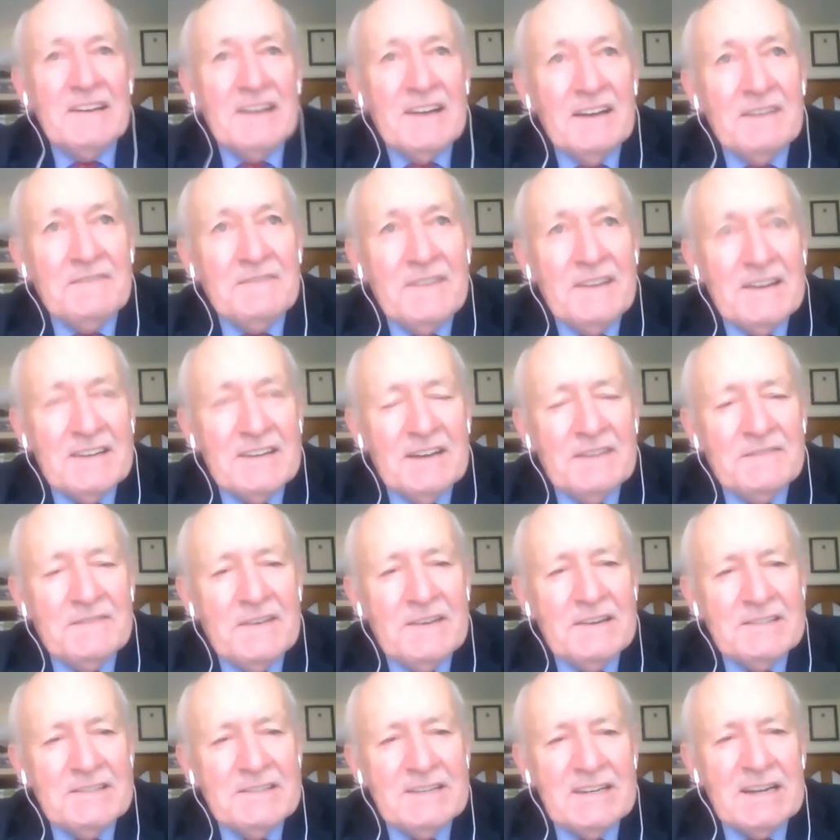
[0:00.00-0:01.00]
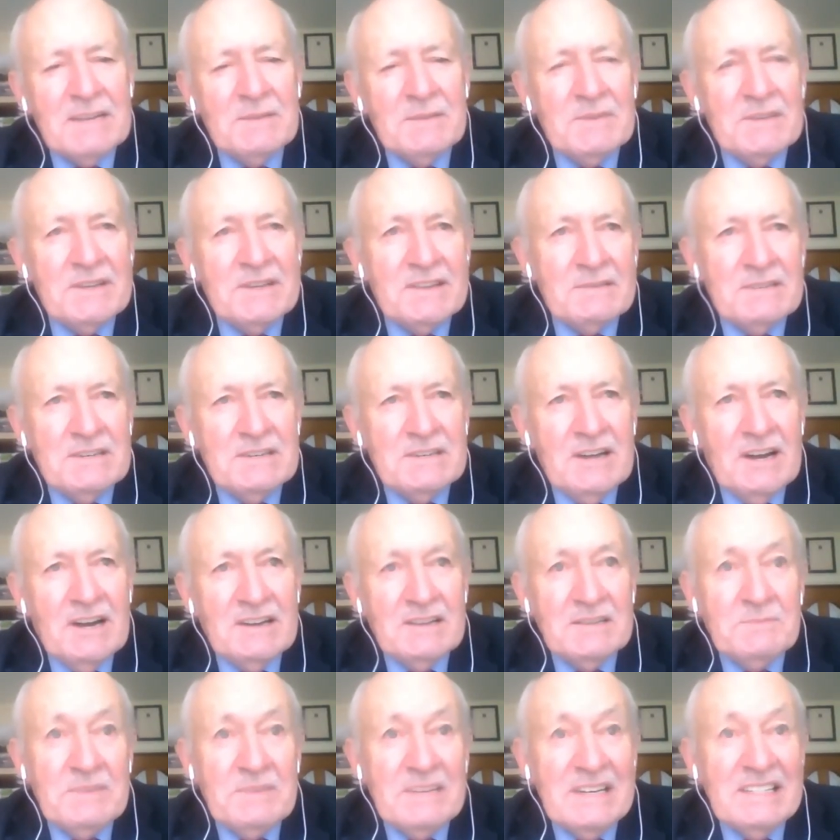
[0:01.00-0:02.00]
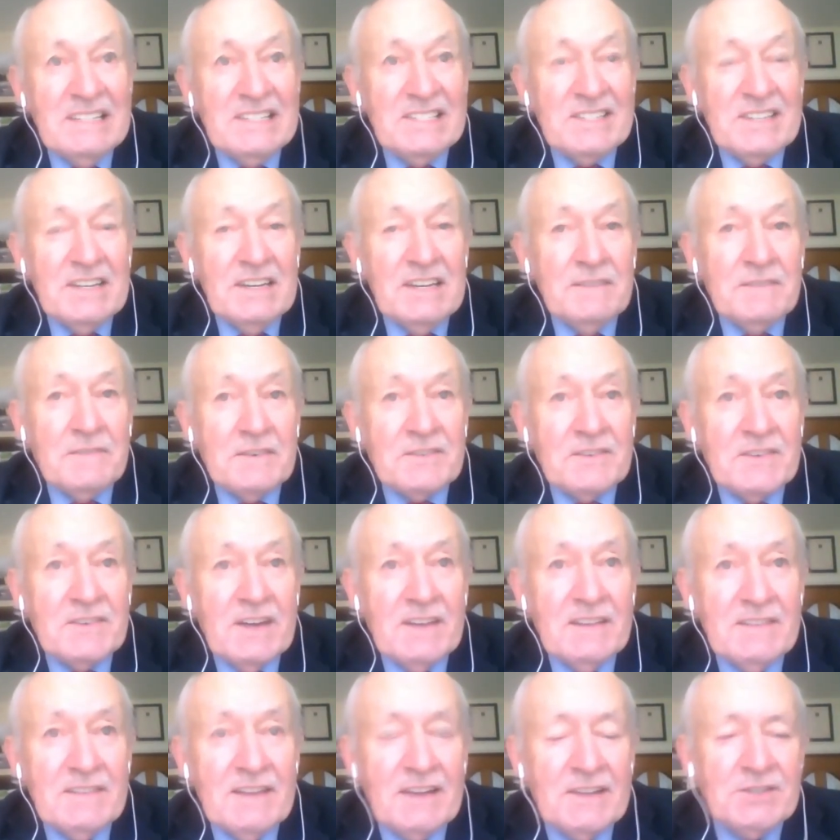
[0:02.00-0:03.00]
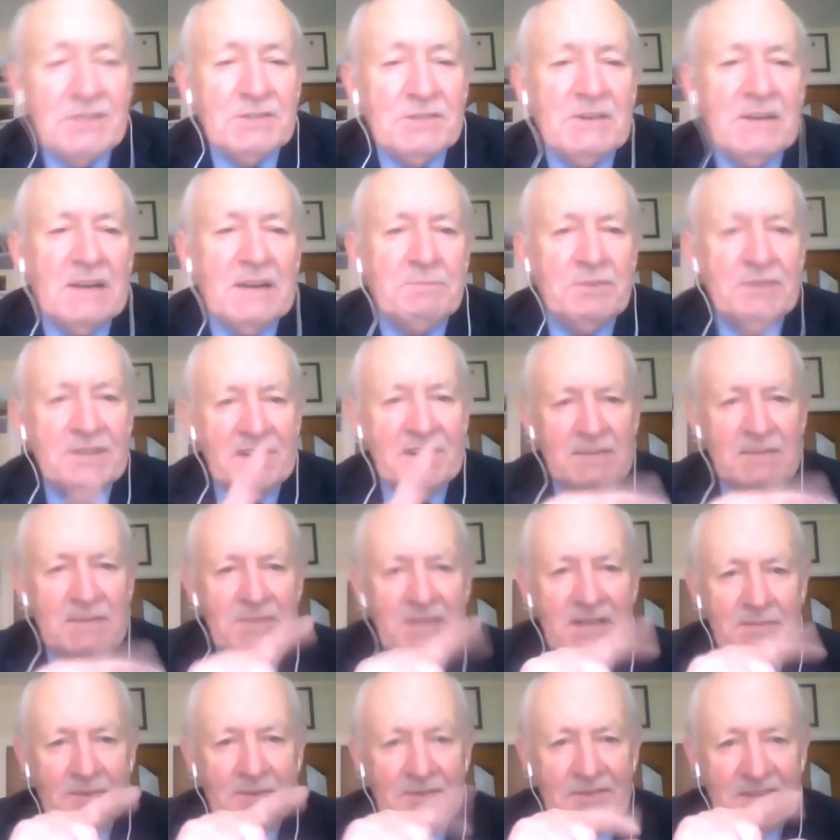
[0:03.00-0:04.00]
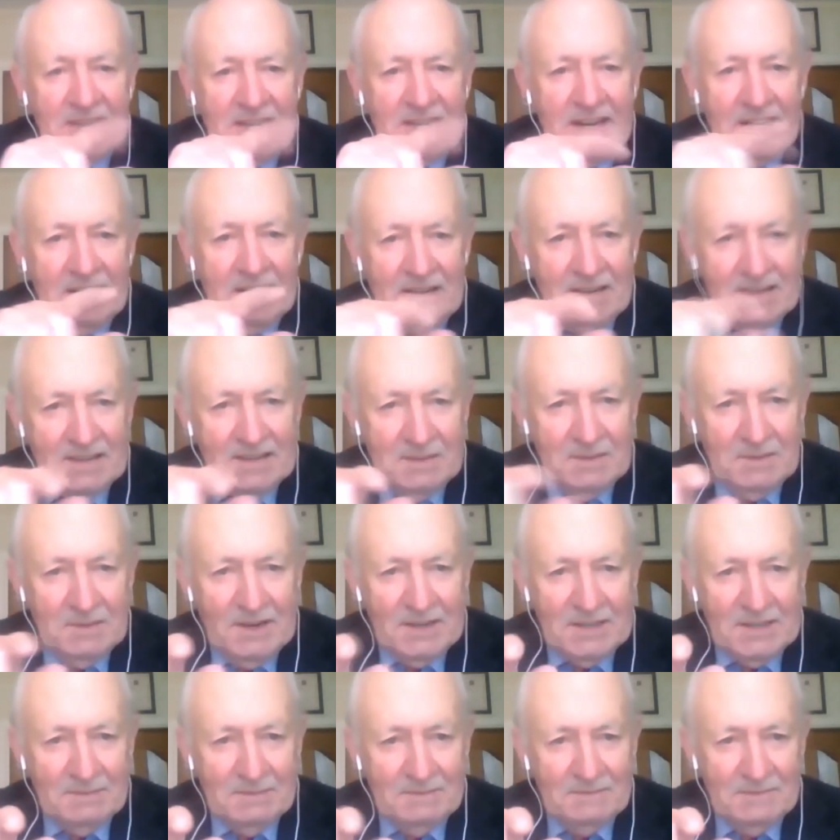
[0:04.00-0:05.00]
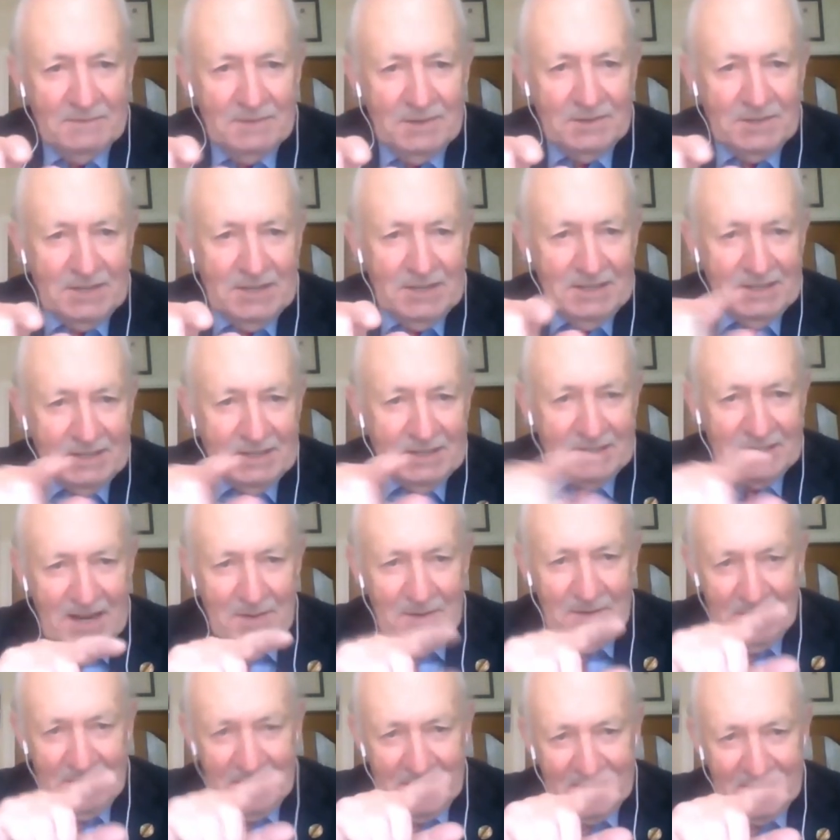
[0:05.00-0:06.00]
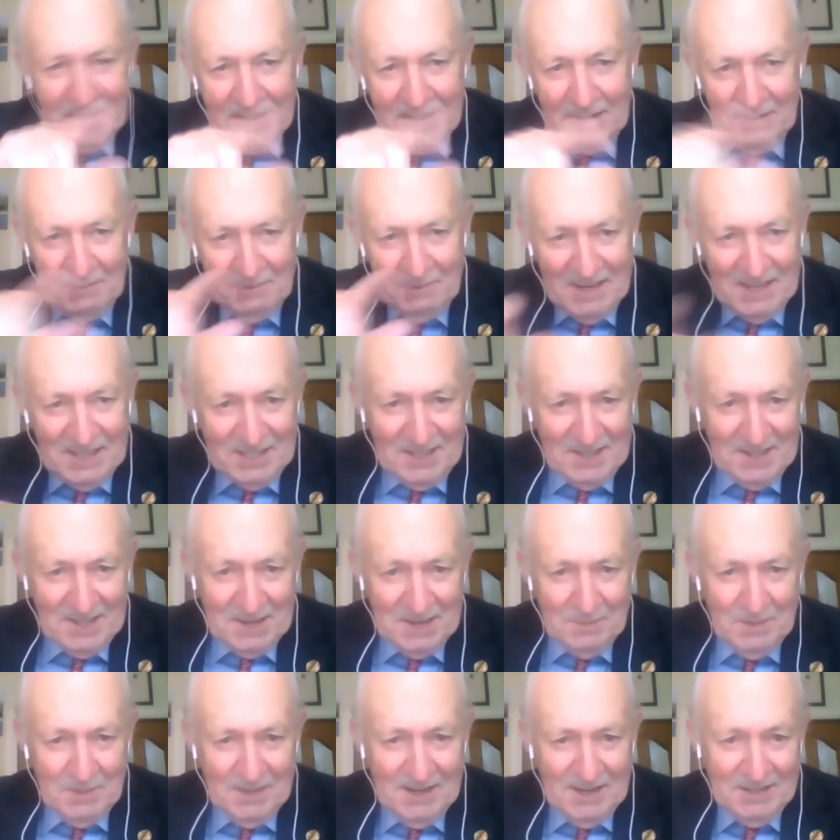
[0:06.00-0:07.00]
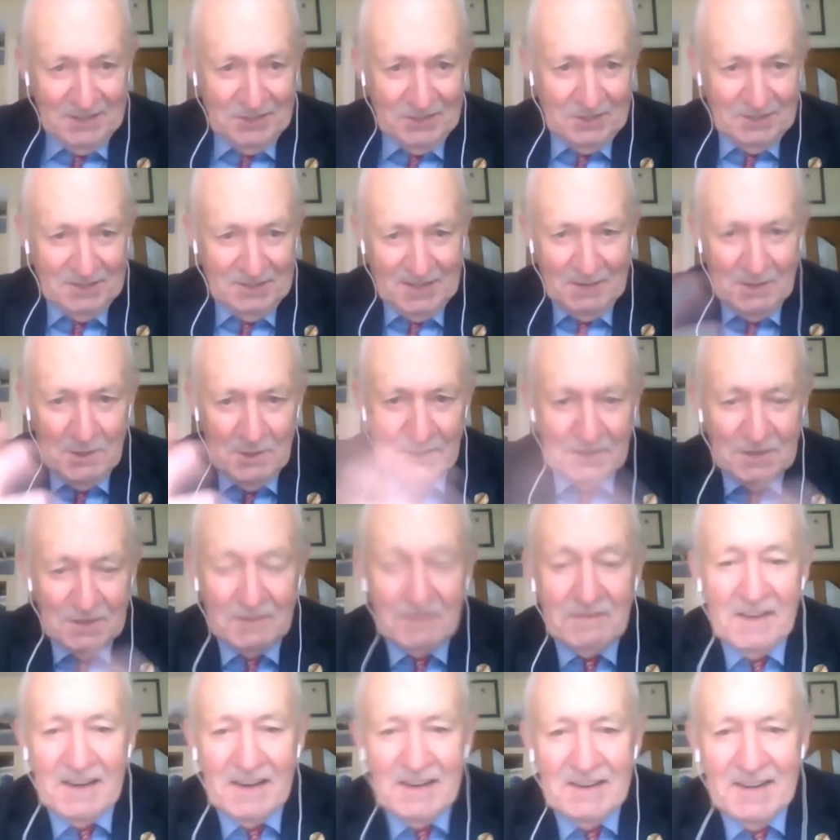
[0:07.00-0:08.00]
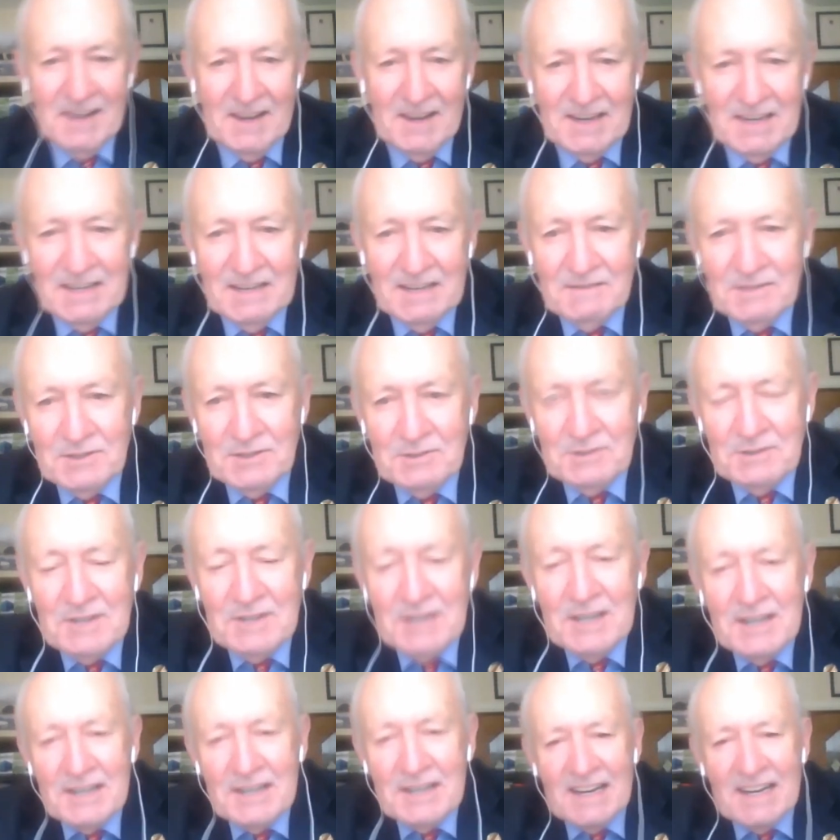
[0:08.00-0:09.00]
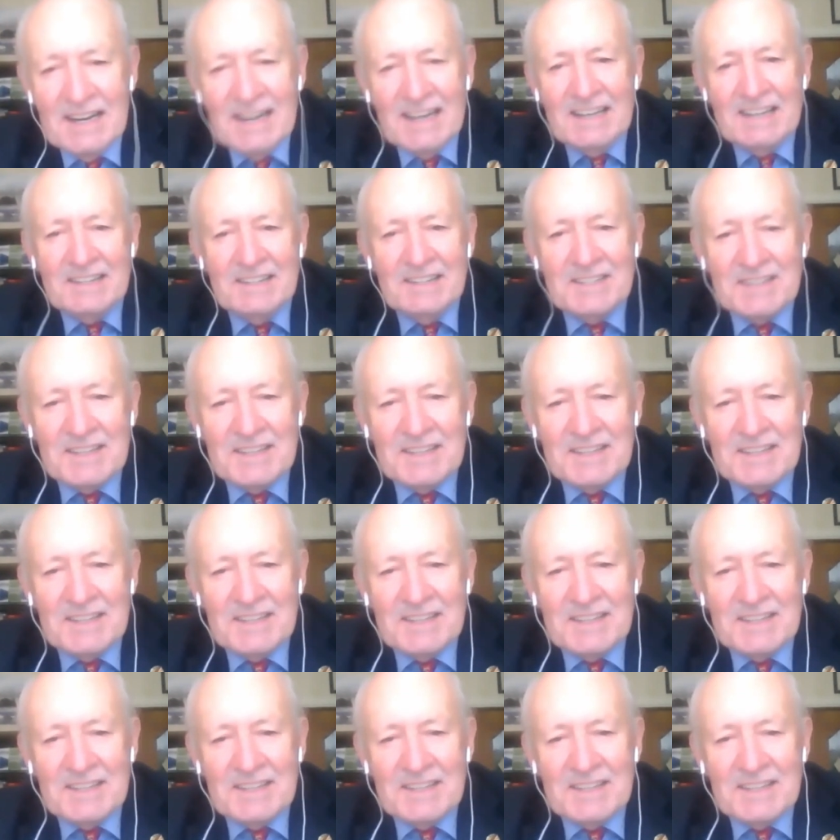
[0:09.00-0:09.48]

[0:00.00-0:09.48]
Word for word: a little bit non-PC for saying that, so I put in a bit about the girl at the bottom. You see, it's the same if the girl winks at the boy, so that I won't offend any of you ladies.